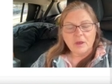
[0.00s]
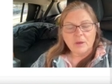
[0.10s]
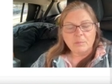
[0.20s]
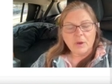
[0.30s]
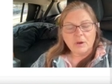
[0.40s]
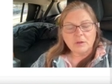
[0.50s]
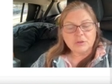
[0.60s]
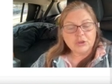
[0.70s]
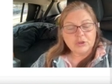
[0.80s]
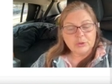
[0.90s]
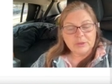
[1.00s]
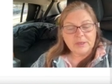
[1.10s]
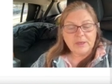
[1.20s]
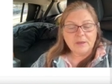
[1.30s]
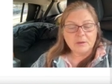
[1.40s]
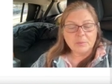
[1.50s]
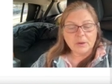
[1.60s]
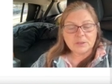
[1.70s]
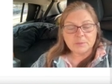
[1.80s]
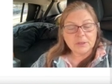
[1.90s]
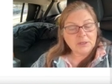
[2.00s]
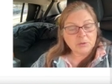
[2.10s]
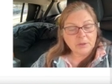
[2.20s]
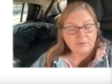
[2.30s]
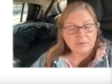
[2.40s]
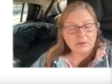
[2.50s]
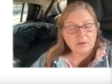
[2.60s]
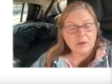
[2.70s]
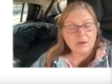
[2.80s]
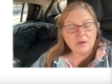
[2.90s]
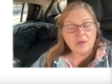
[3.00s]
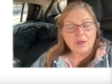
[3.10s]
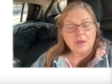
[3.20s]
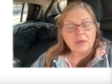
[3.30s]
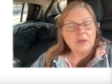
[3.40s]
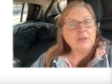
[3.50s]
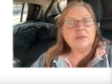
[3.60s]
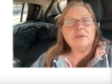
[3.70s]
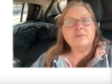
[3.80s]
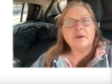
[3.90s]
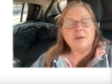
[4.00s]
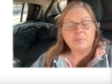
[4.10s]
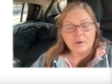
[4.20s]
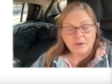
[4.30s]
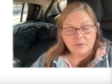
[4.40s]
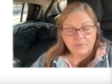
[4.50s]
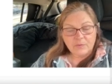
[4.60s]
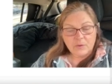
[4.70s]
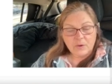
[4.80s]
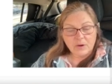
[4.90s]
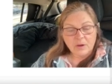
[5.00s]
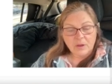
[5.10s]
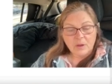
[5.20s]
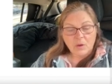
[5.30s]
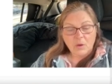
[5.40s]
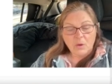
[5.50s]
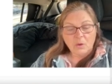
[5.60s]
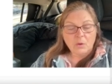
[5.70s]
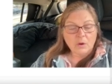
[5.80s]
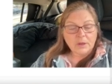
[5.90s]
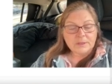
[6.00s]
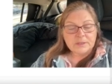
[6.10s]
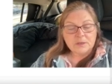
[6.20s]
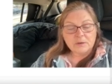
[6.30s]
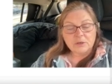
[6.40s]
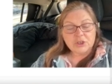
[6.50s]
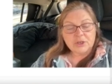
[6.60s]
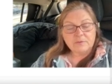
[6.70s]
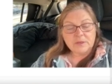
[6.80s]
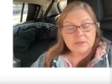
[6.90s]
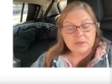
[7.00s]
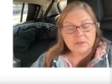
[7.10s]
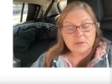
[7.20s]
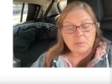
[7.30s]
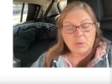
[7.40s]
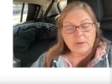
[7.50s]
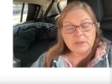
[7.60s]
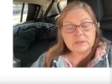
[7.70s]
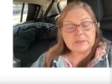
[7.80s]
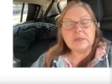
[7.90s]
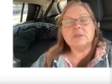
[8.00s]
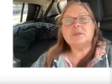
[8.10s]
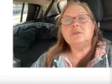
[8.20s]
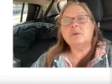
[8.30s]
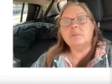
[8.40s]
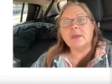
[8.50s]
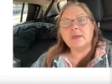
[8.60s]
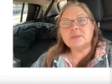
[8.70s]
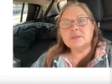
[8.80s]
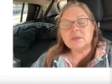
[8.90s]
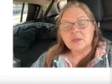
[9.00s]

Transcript: model dually, approximately 20 foot long, easy to find parts for, or consider a Chevy 6.6 .6 Duramax.